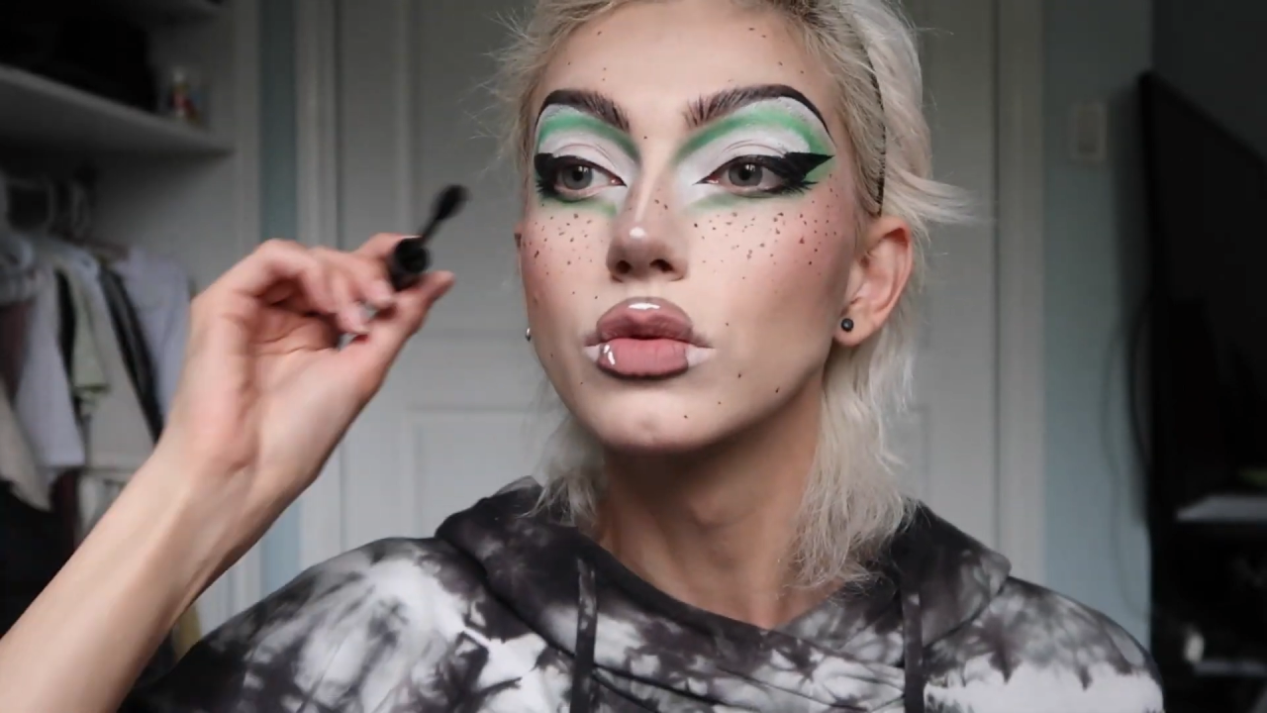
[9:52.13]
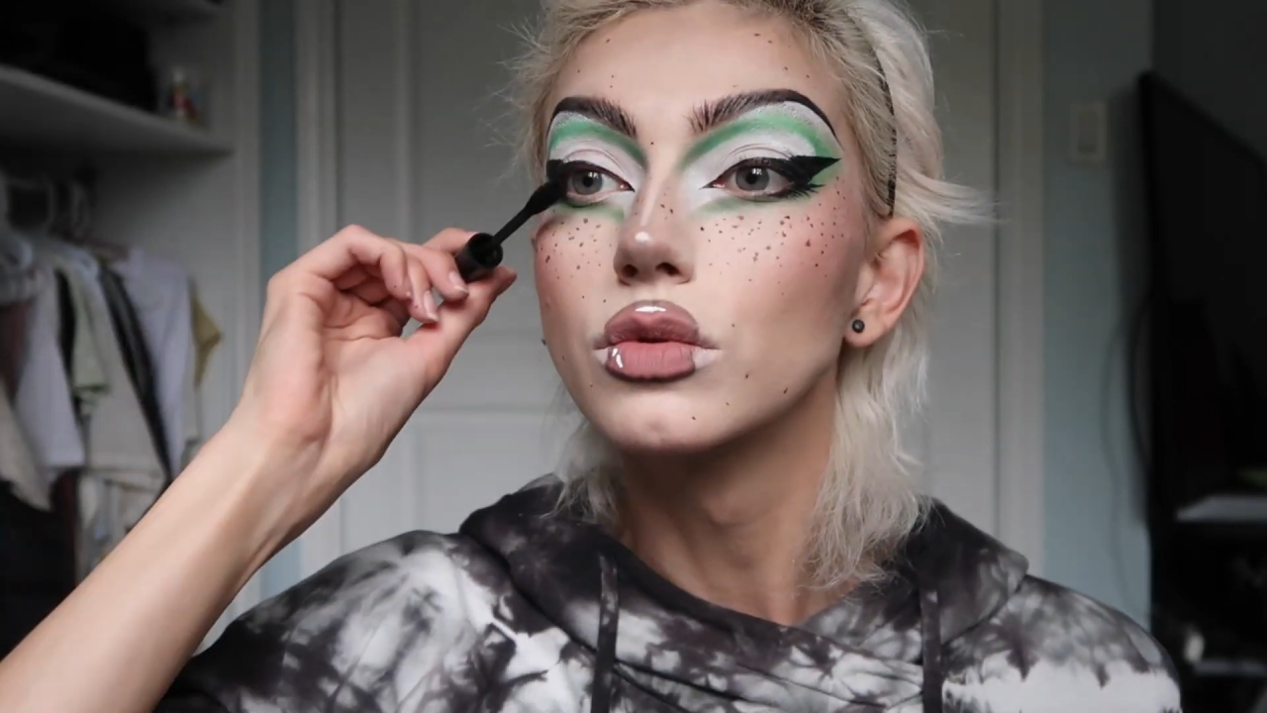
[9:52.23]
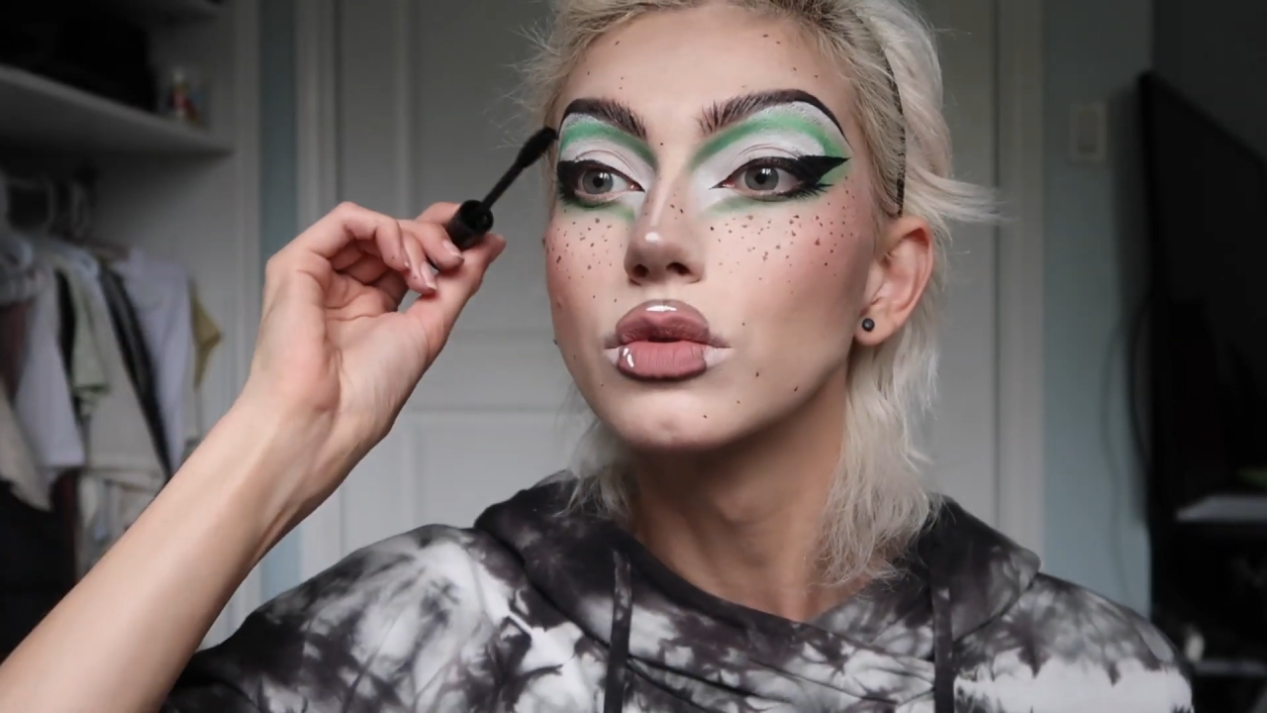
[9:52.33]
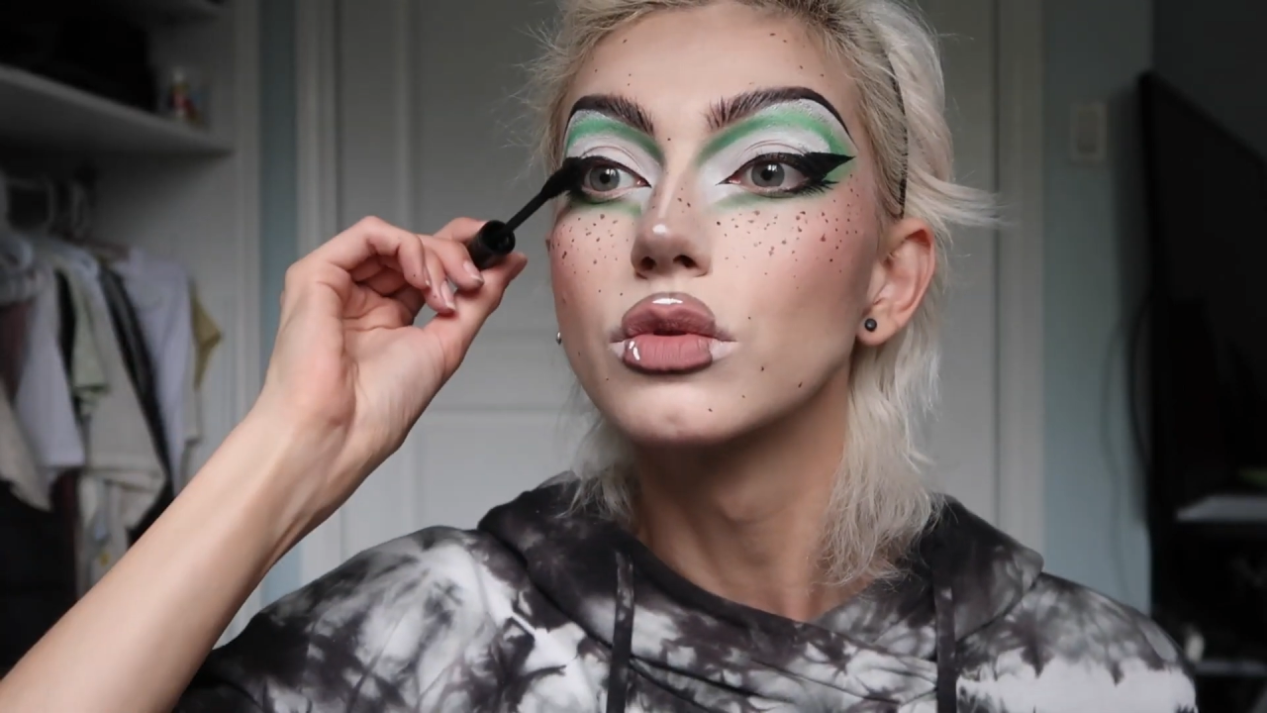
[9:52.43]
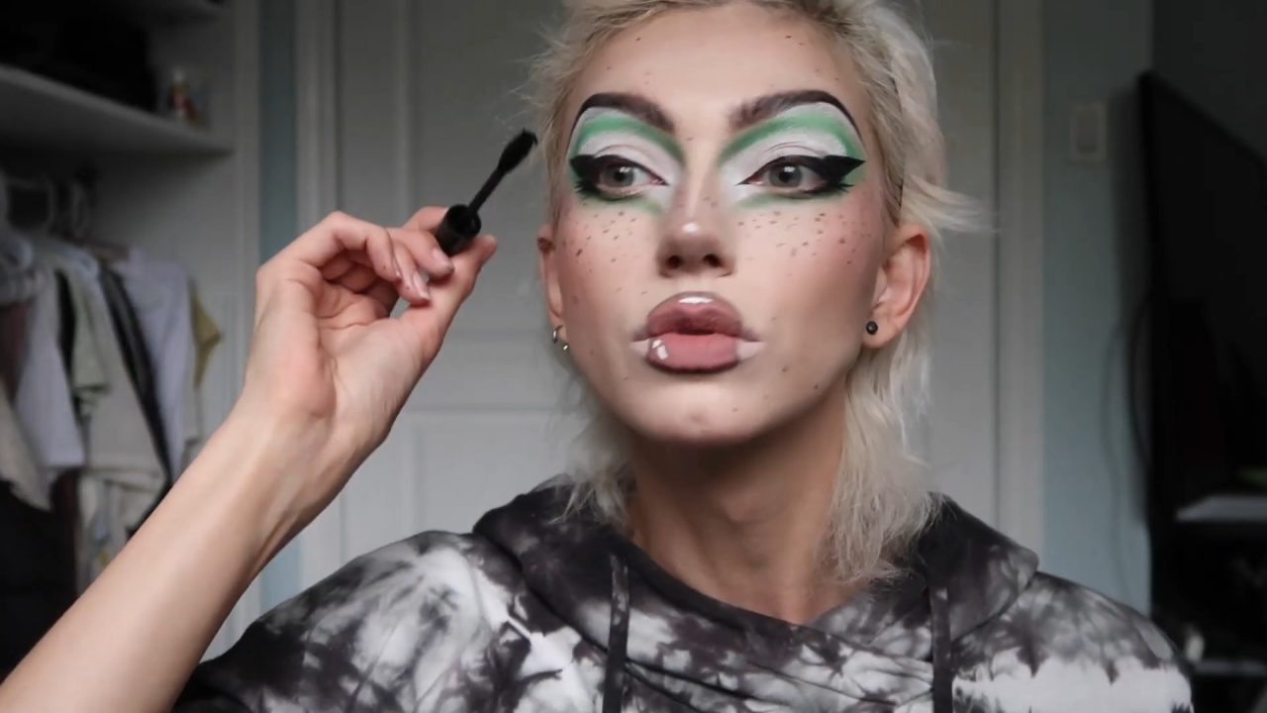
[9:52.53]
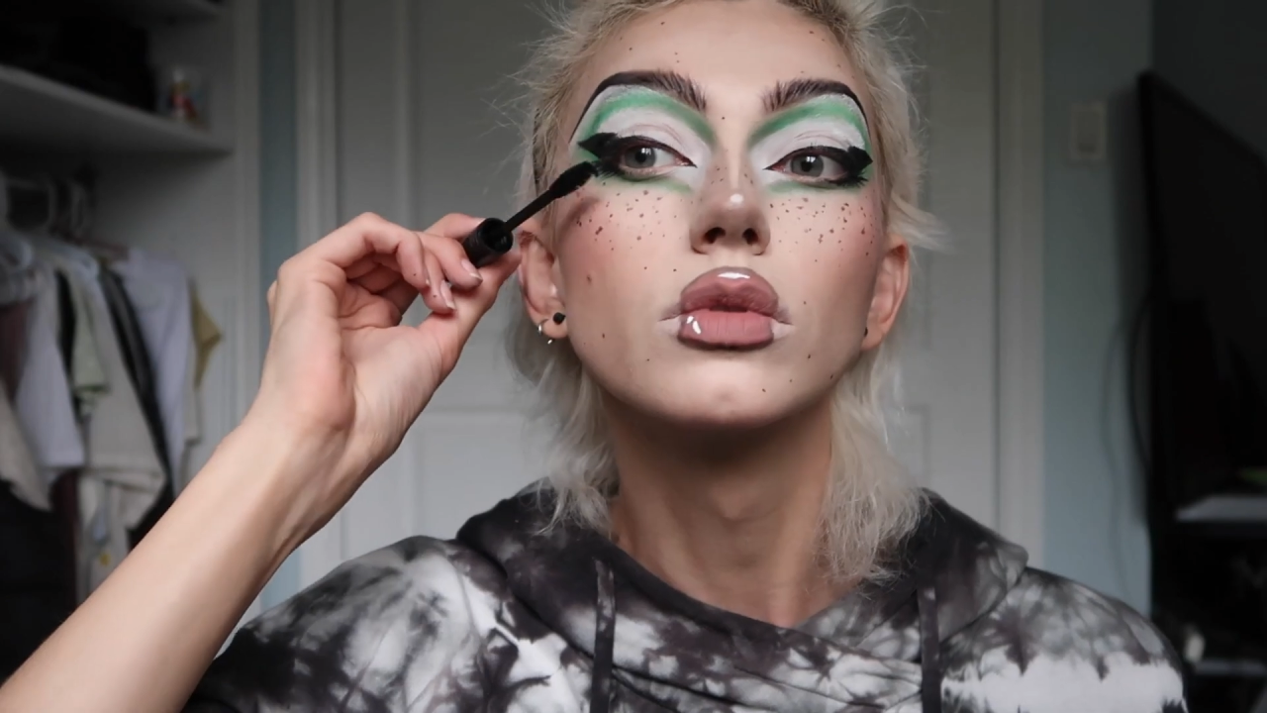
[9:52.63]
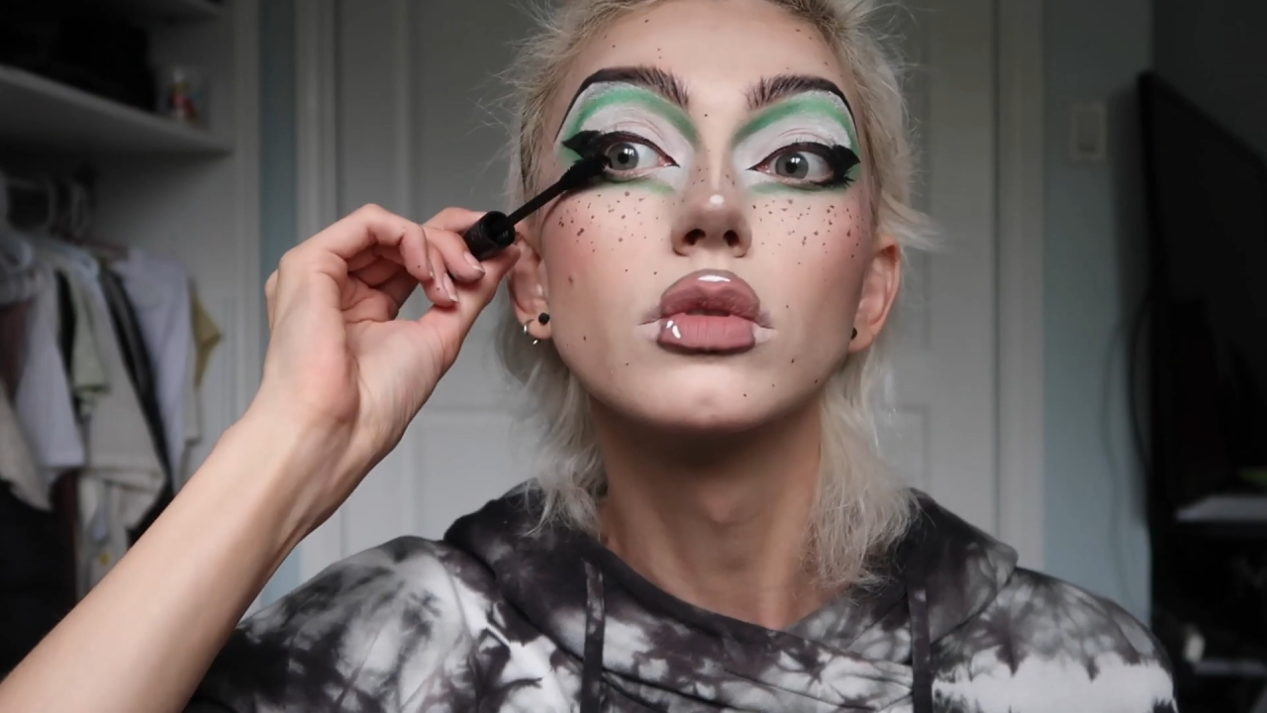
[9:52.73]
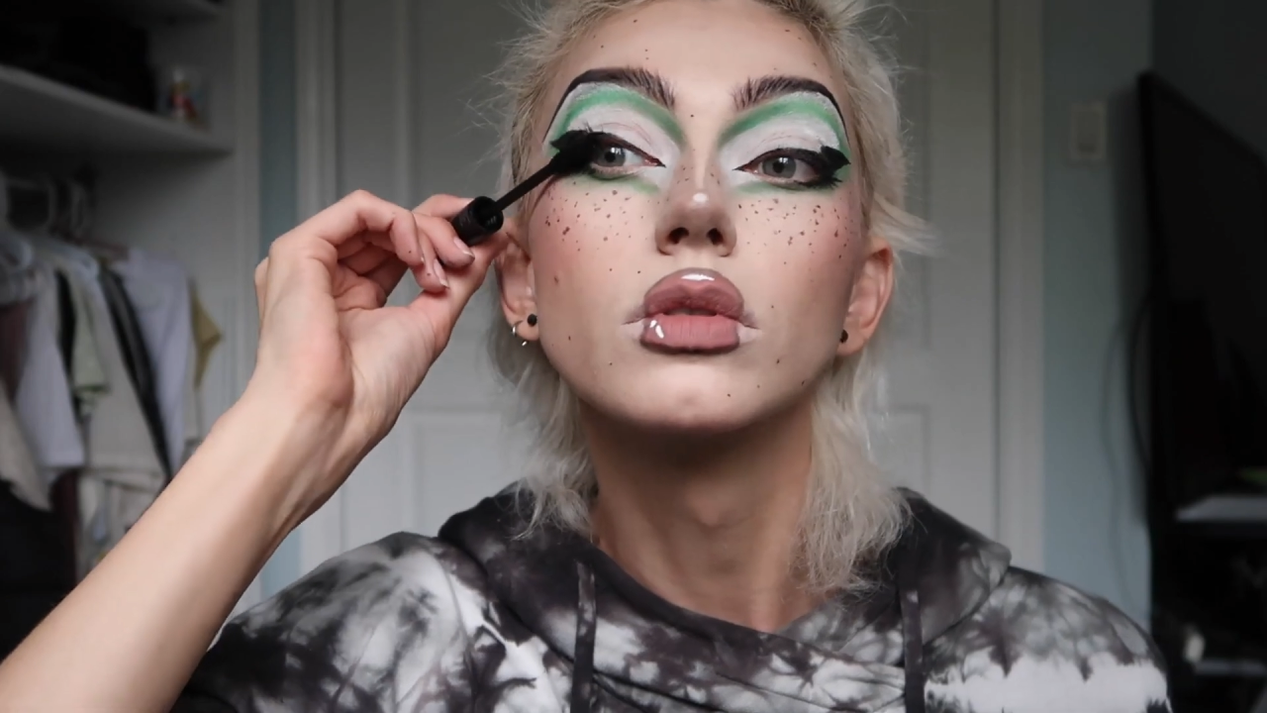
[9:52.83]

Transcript: want a lot.